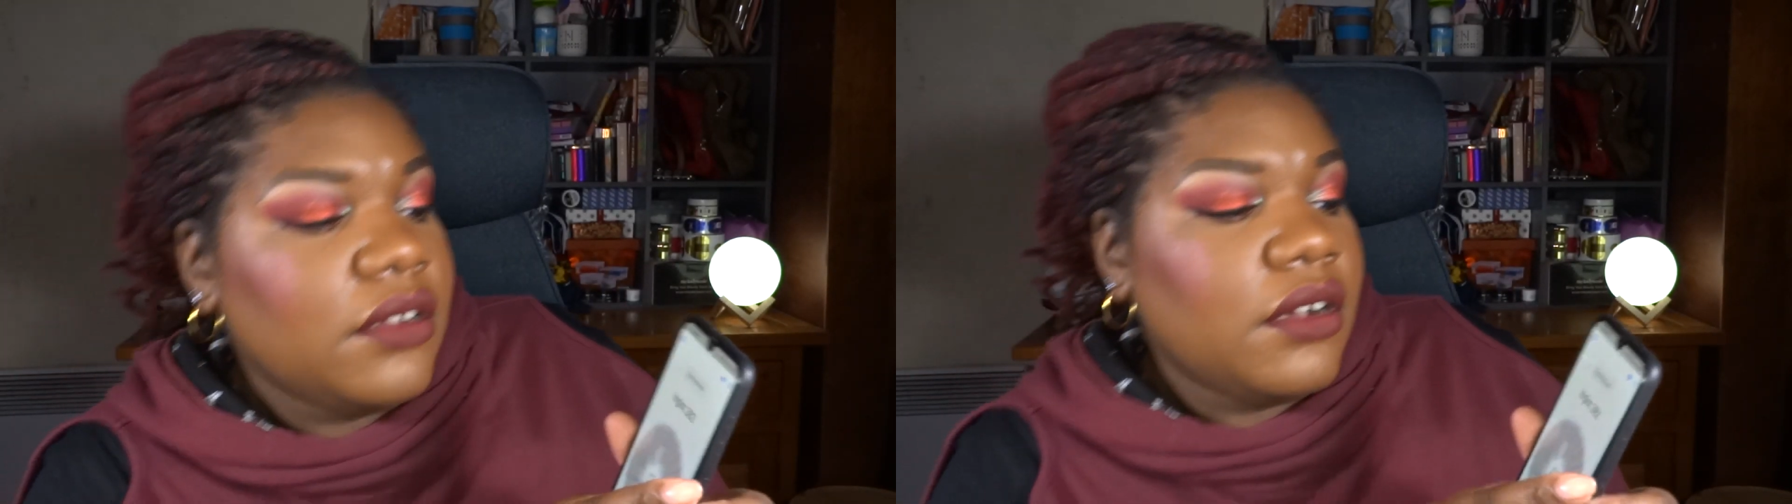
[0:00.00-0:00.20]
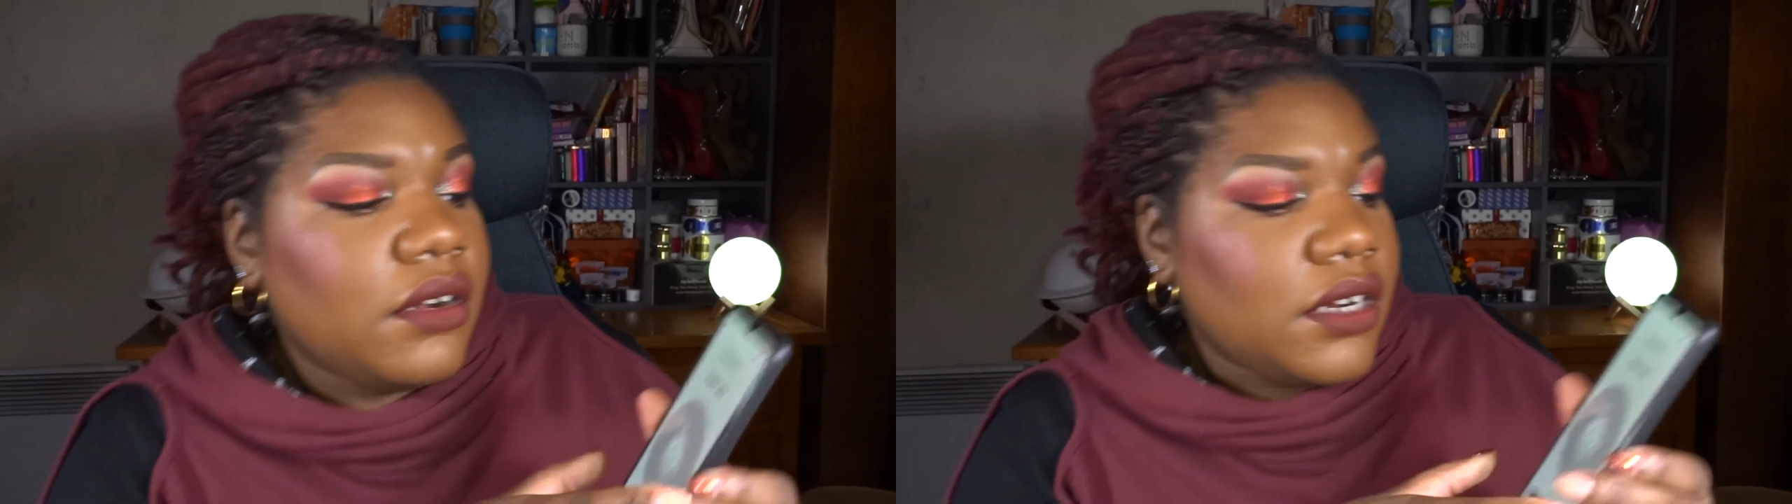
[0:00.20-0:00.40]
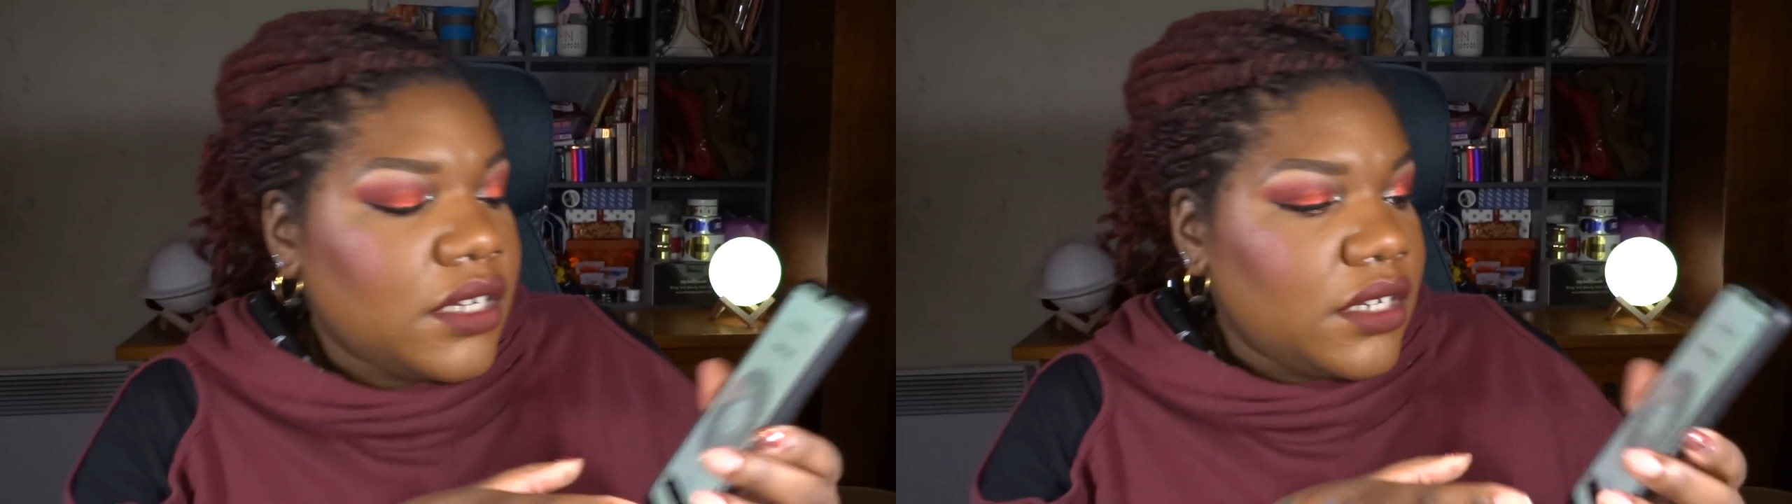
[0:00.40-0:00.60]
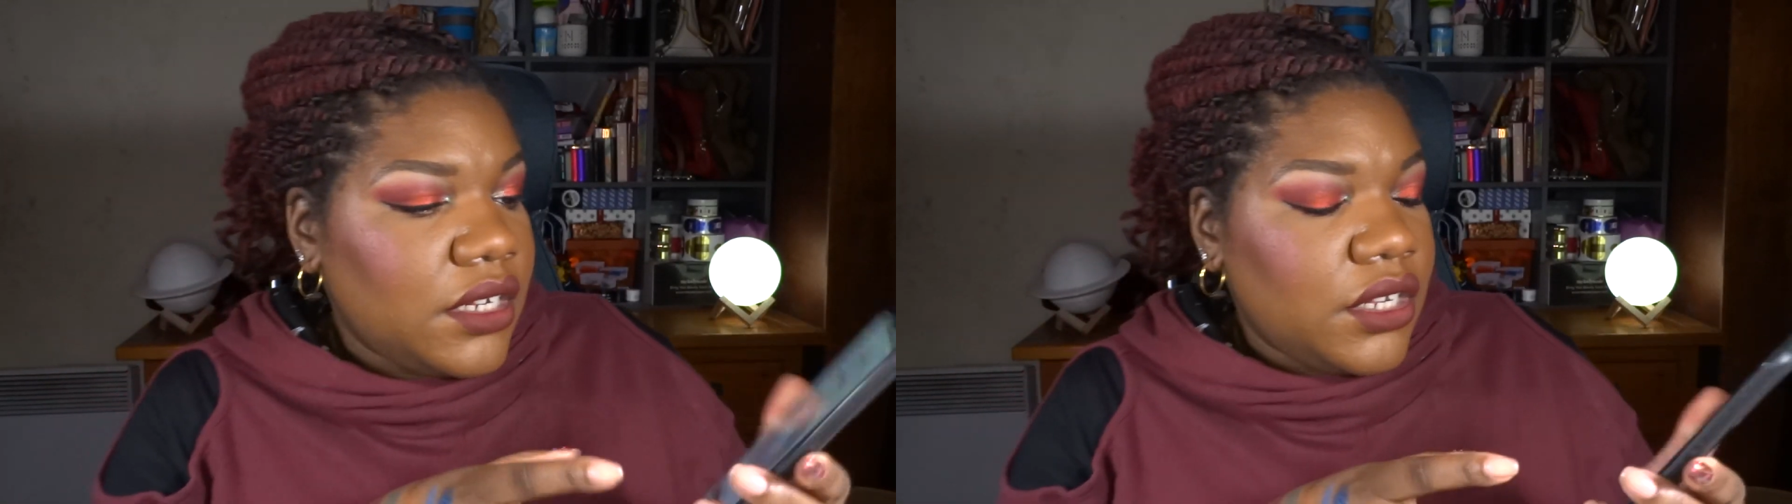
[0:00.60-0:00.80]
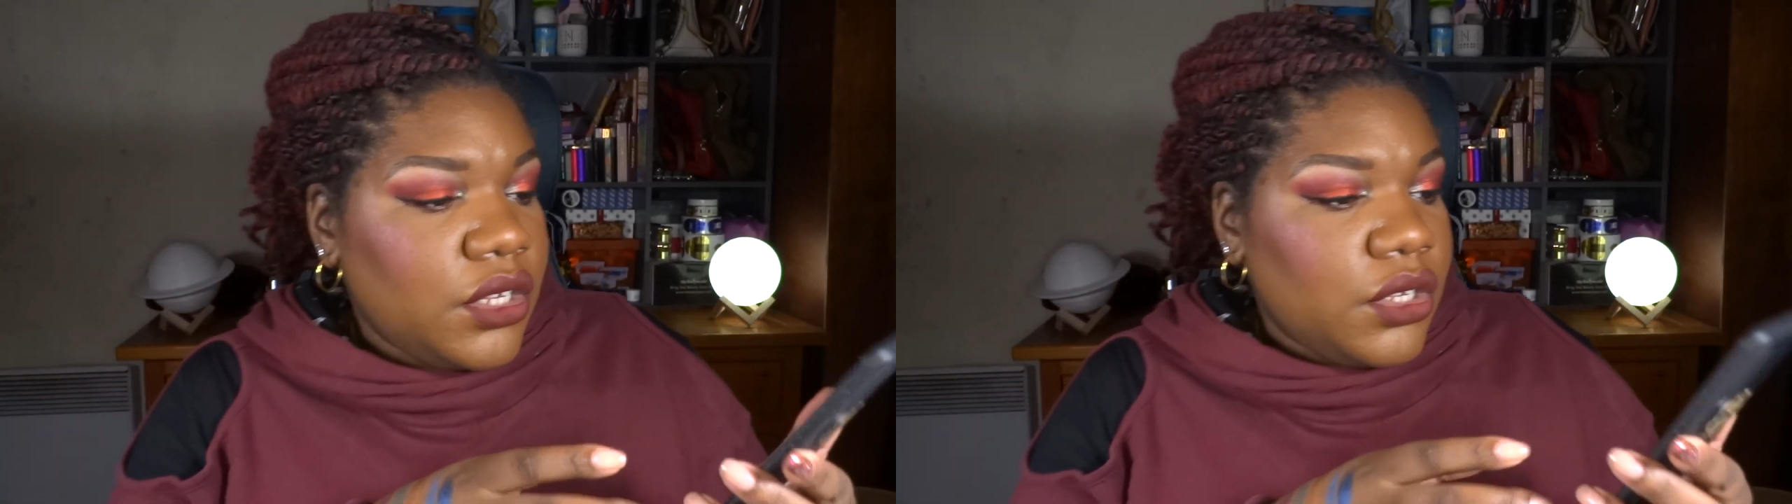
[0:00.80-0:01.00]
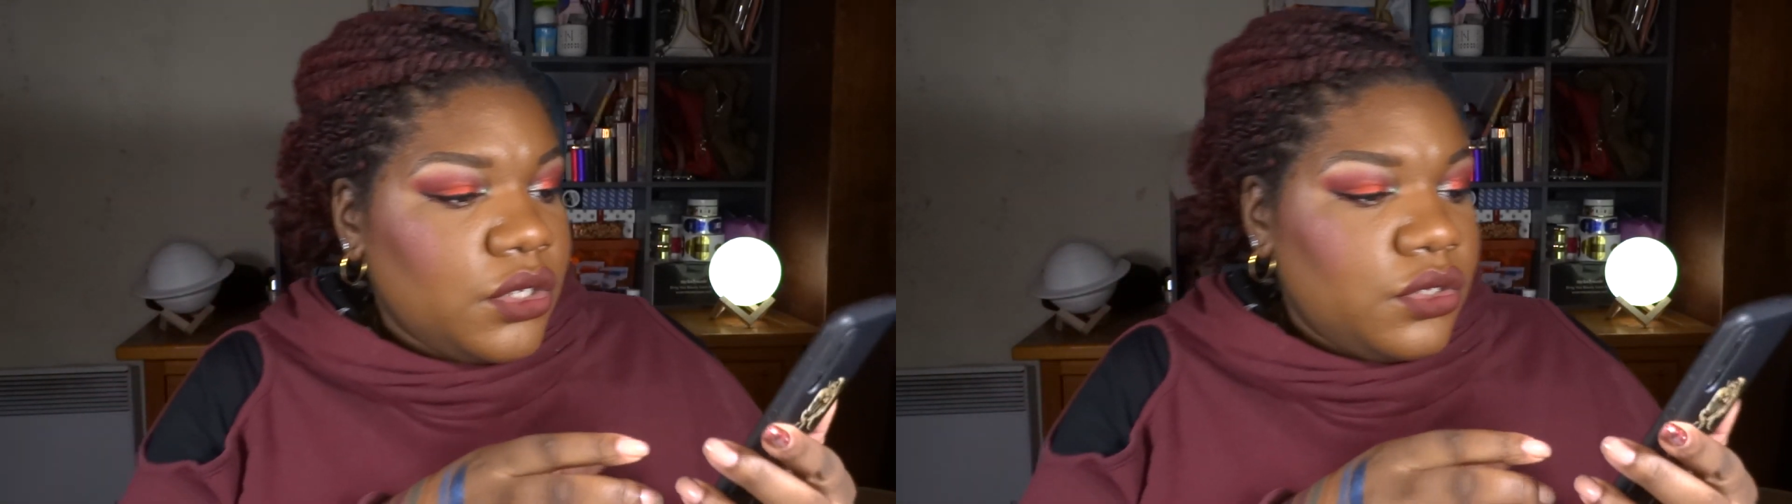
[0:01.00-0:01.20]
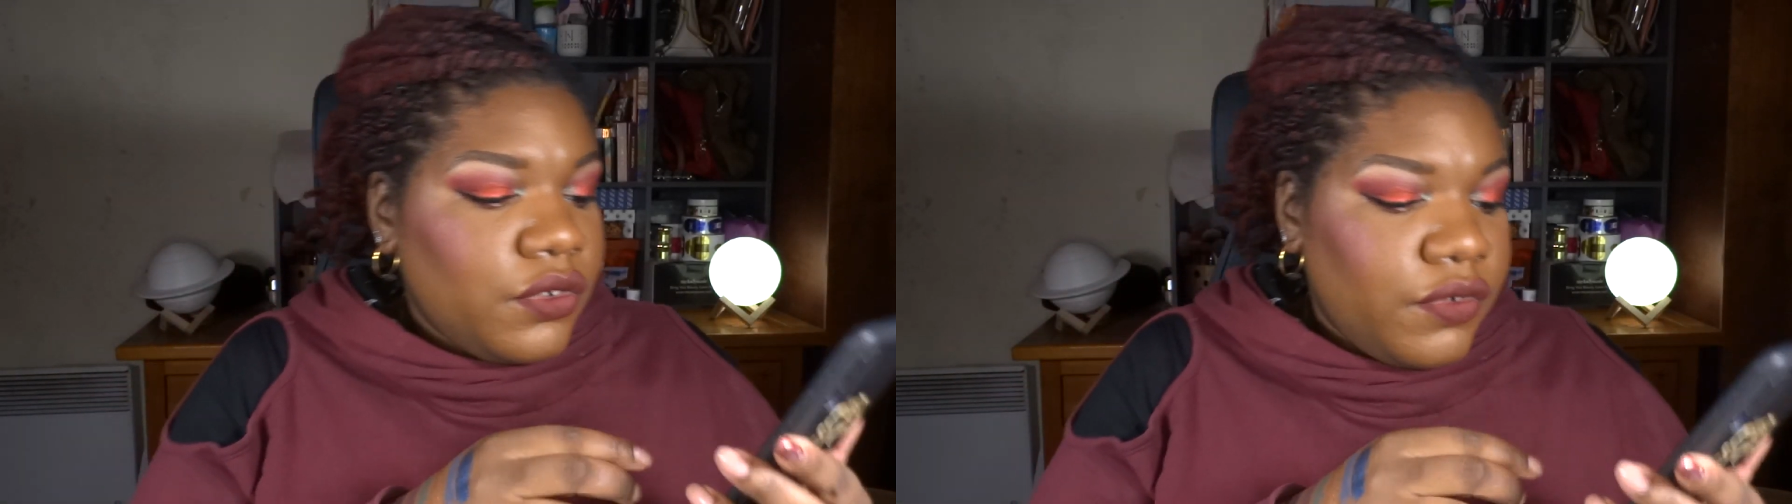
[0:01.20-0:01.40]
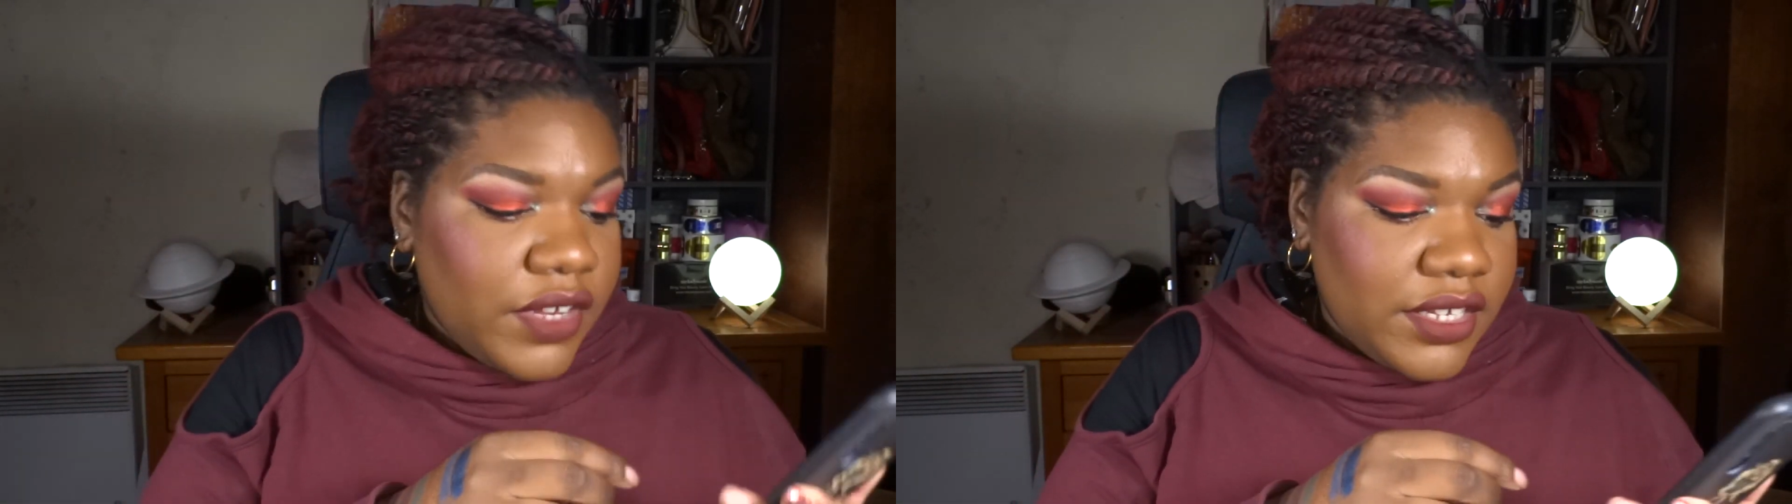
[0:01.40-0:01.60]
hard to
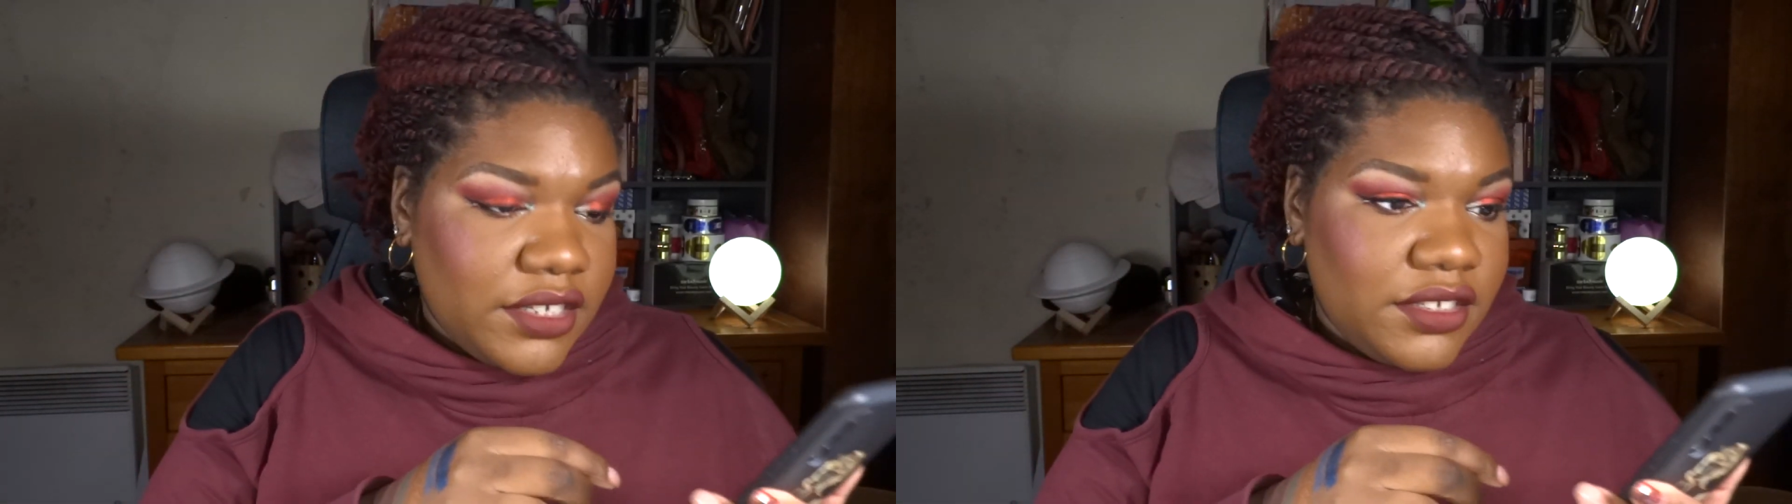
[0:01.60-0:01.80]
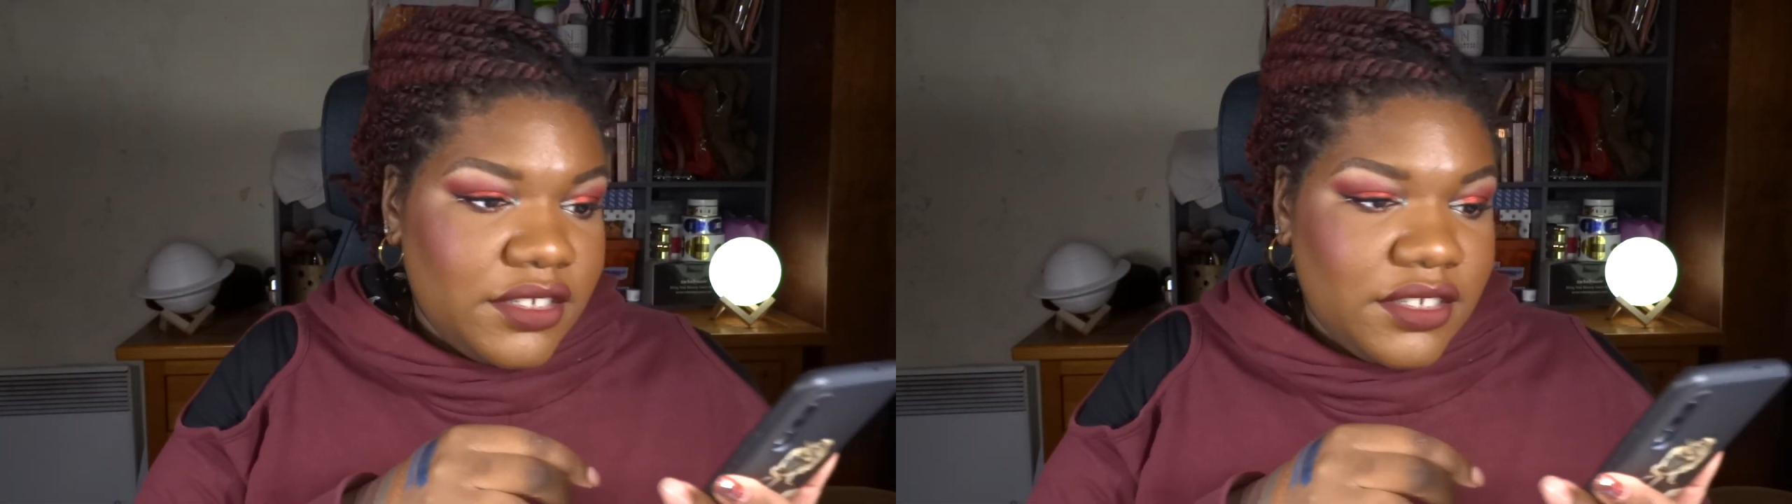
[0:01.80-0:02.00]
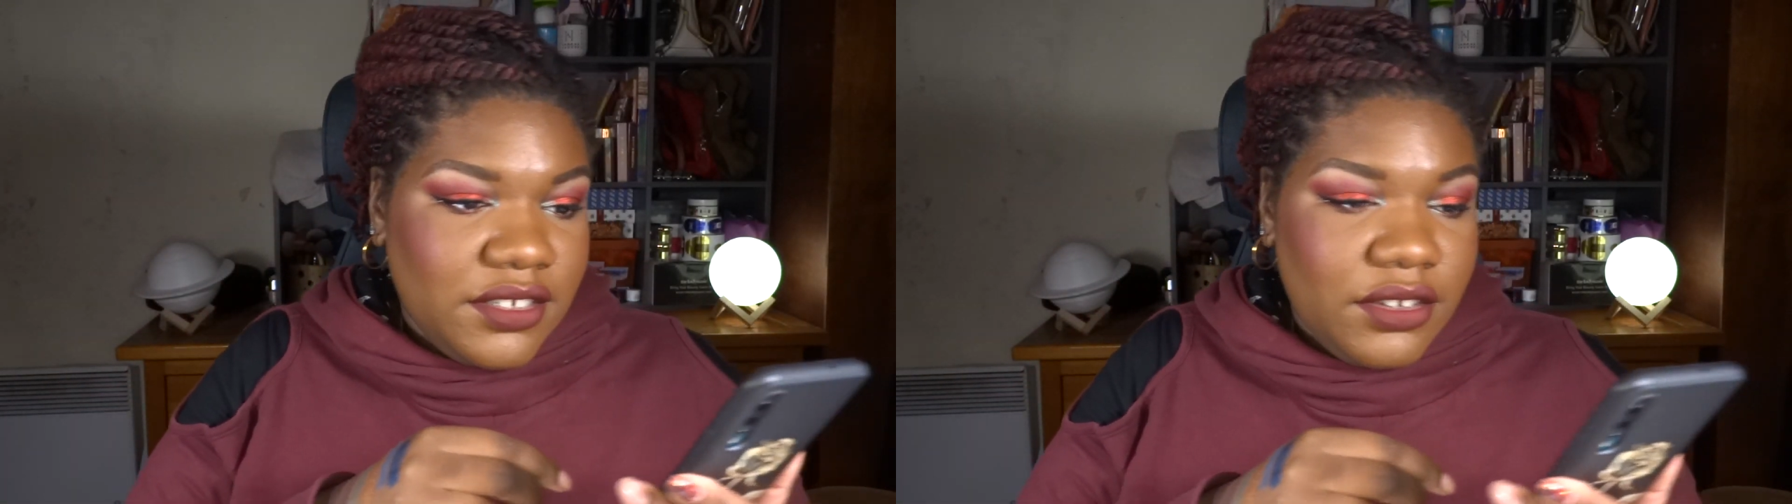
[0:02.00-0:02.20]
find.